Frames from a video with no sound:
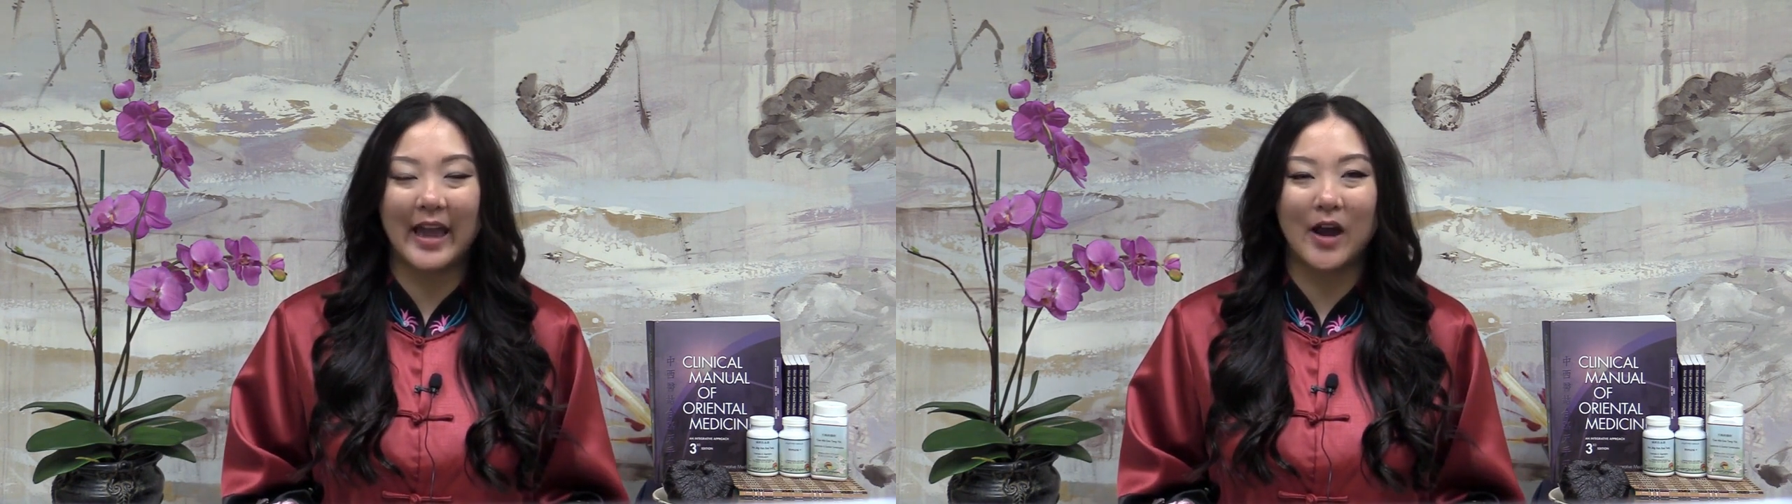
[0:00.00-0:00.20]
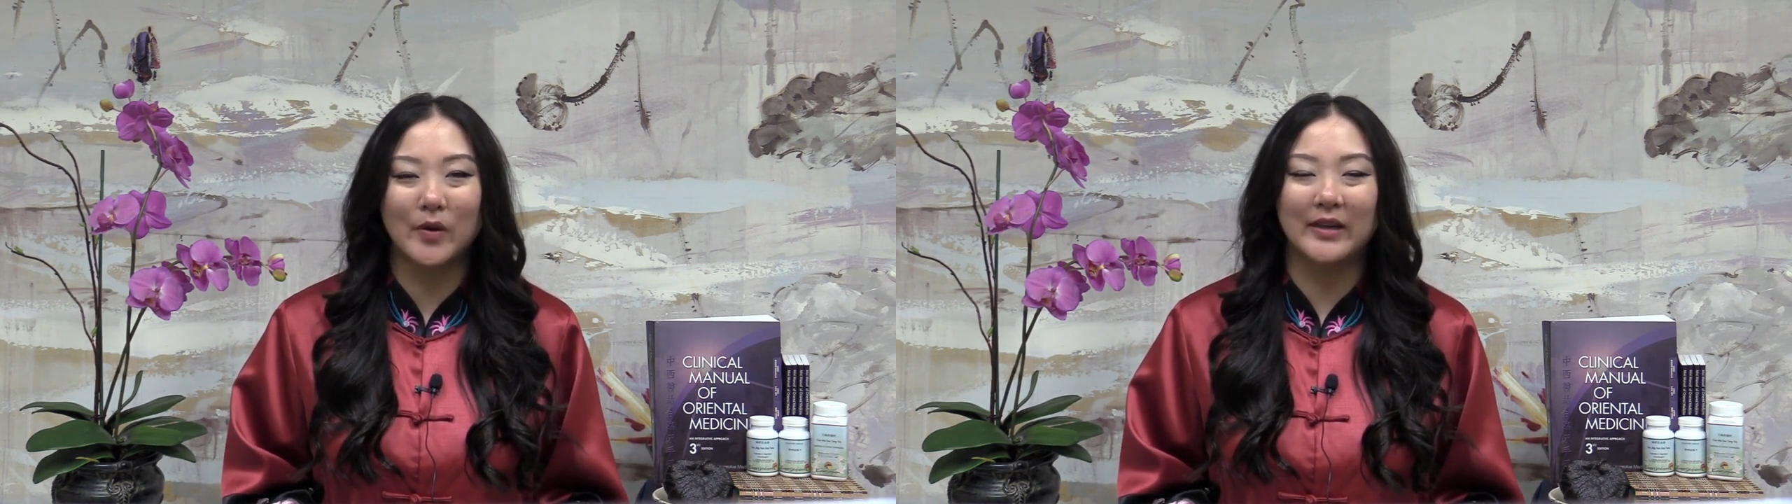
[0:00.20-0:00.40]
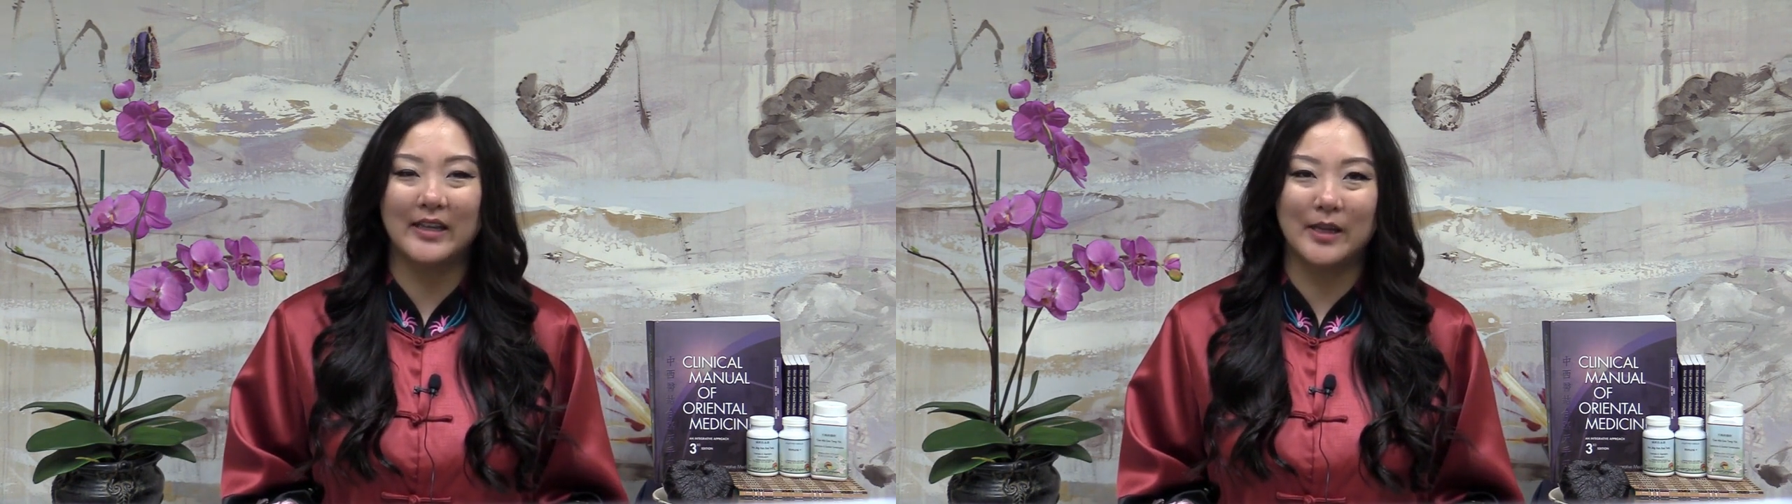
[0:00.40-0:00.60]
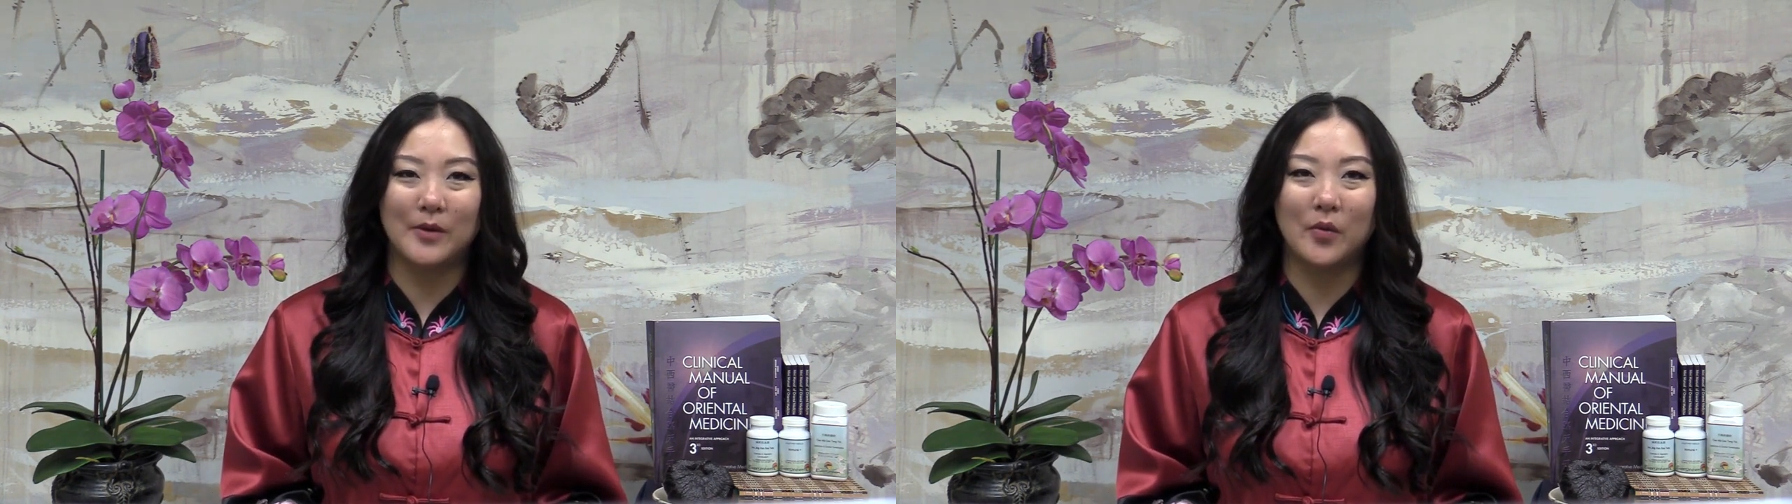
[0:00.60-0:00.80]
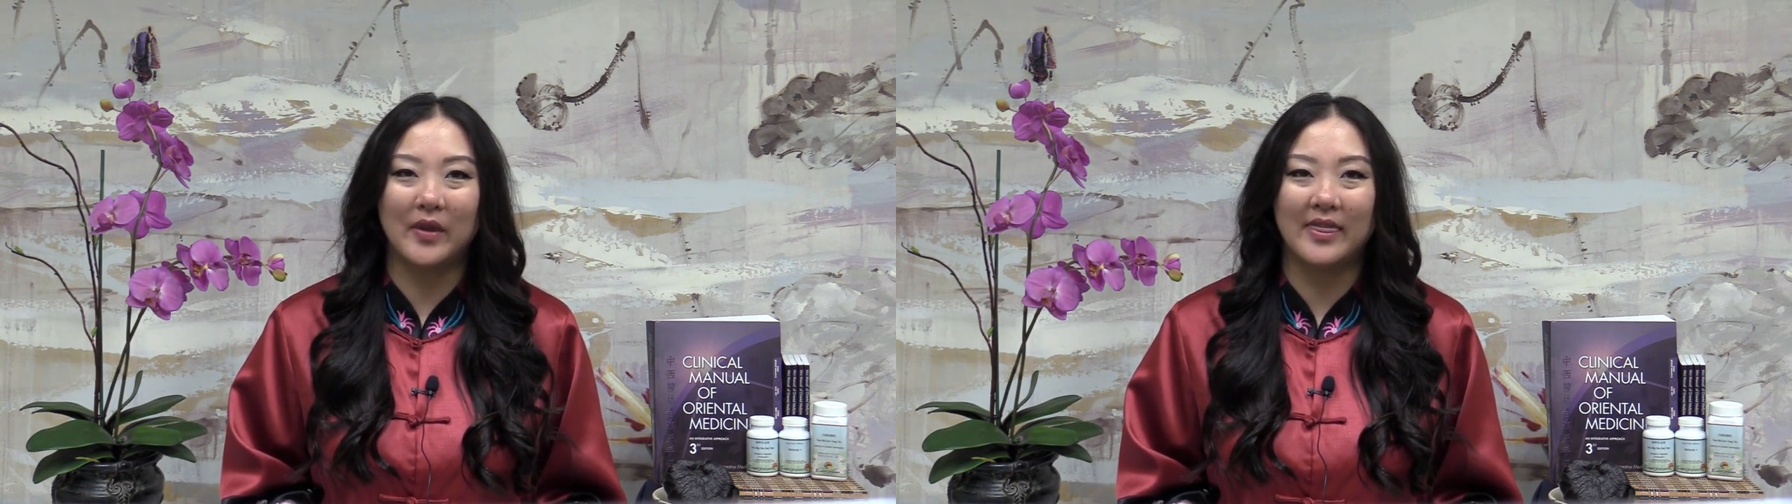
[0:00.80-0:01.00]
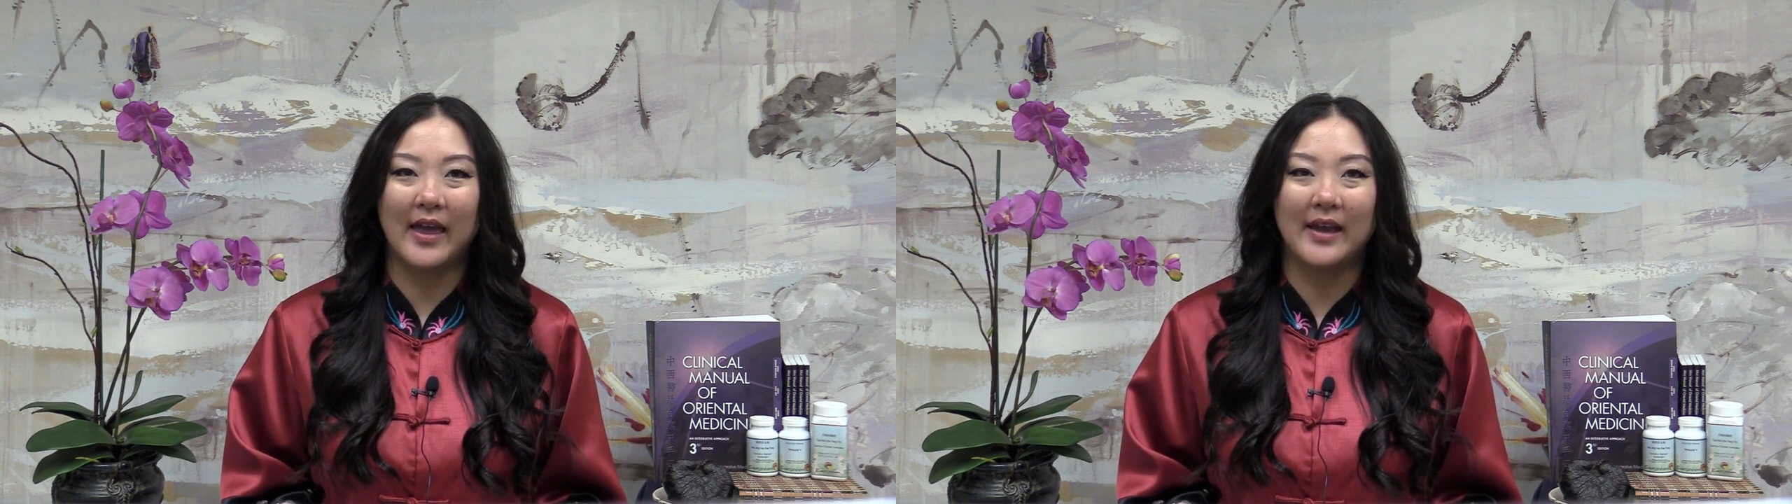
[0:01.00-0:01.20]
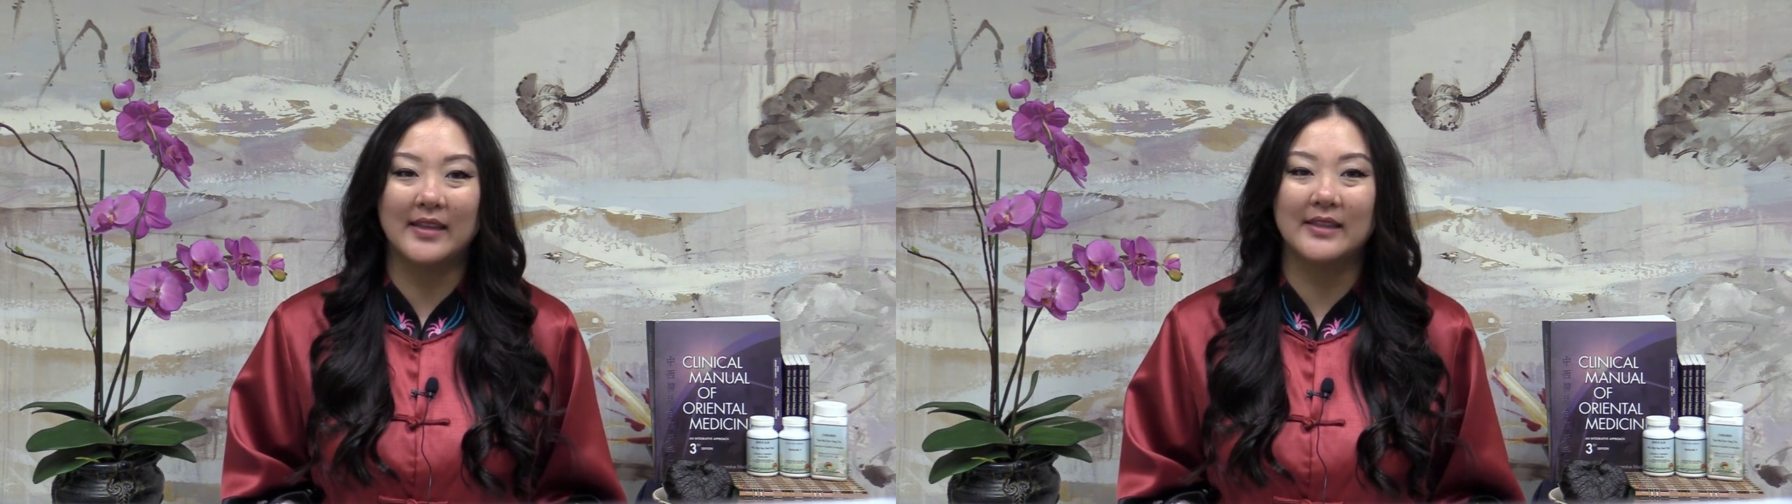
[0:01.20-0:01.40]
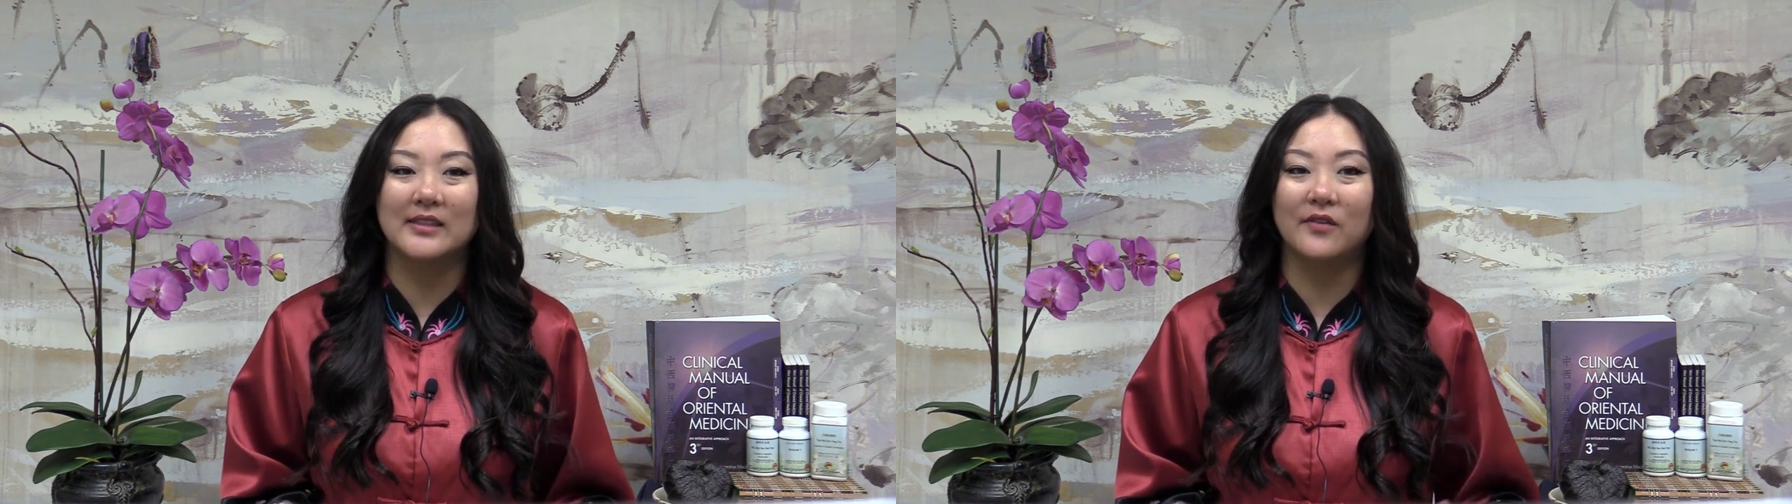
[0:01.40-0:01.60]
out an email when that
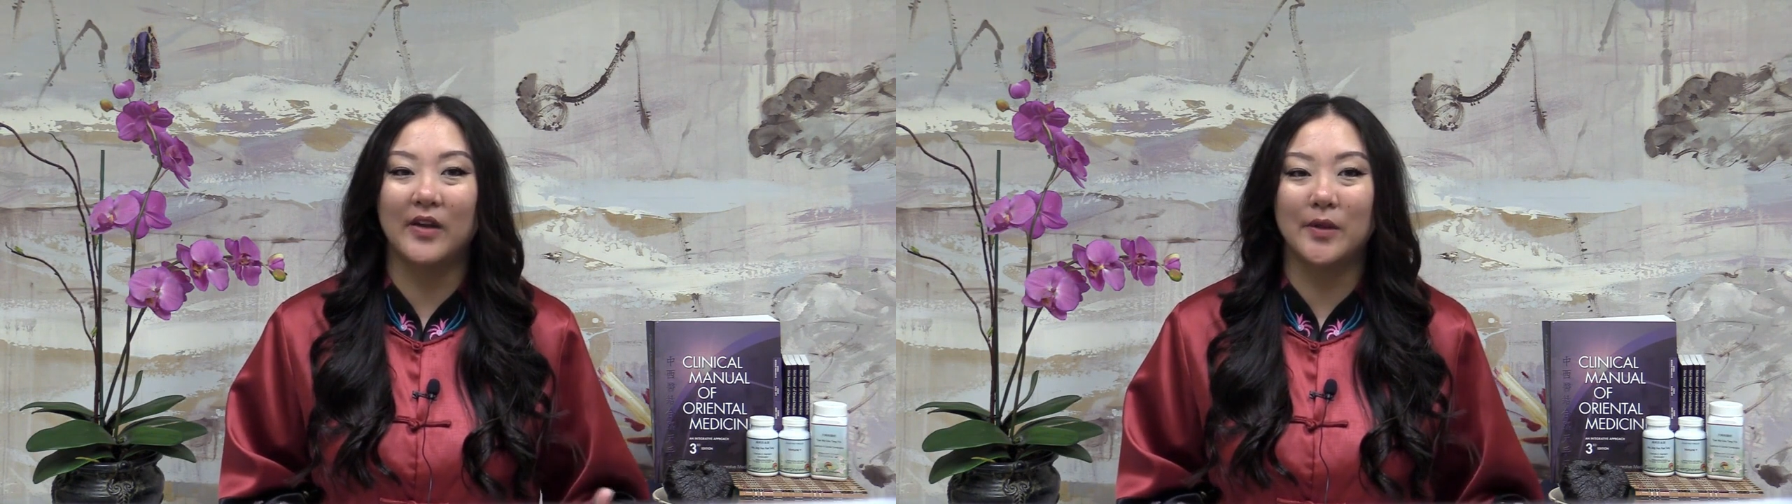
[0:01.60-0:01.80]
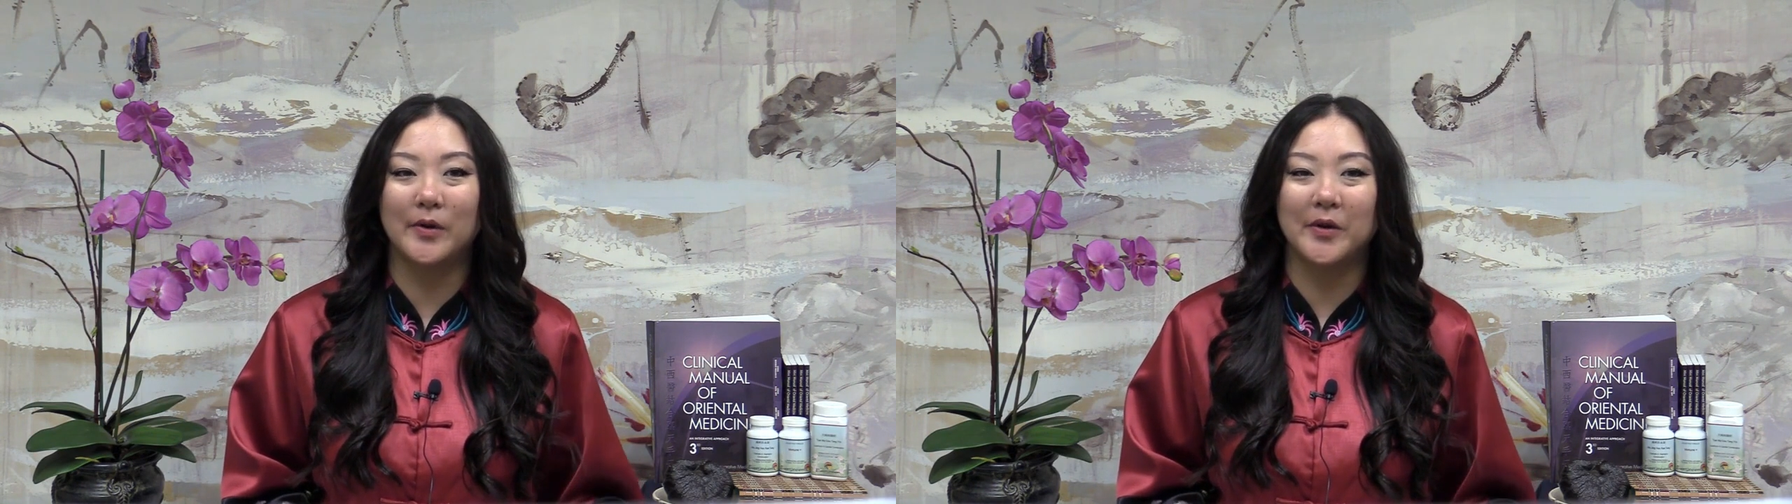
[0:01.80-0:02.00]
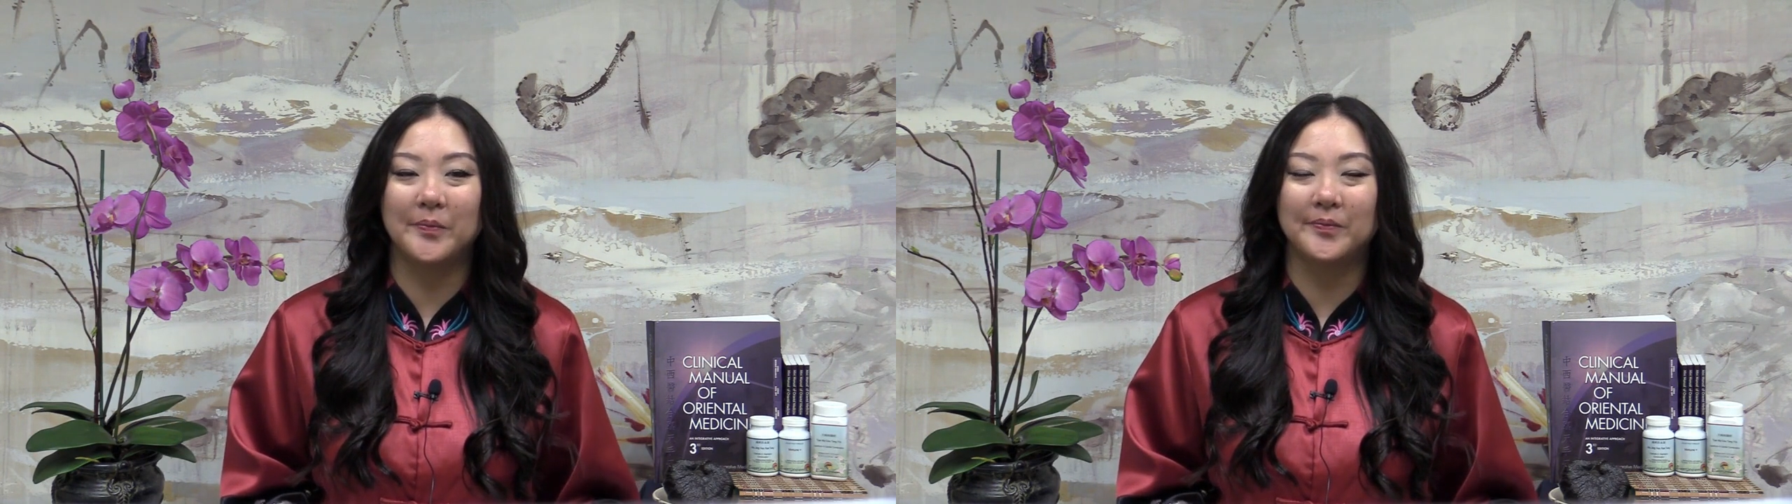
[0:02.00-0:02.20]
is available.